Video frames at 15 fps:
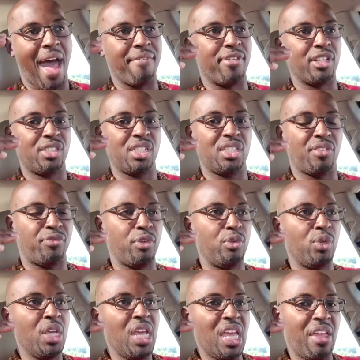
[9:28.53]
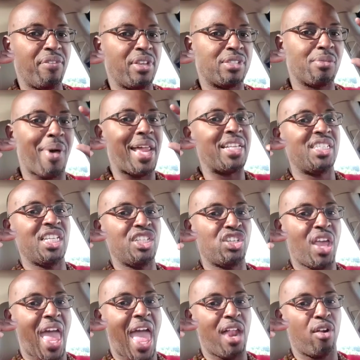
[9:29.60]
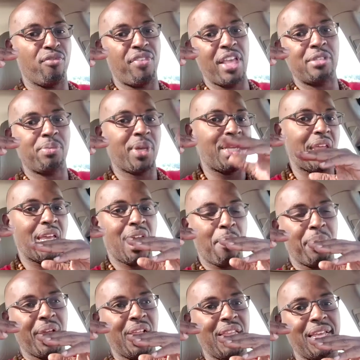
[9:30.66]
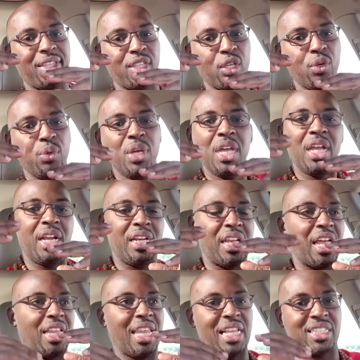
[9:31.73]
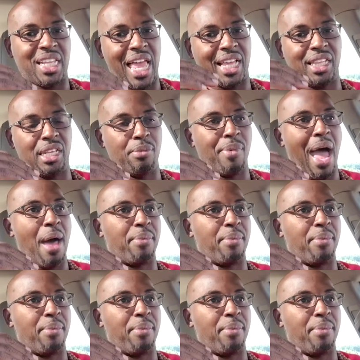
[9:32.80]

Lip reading: Versus even if somebody sees your ad on Facebook and they come and click through, they're less likely to buy.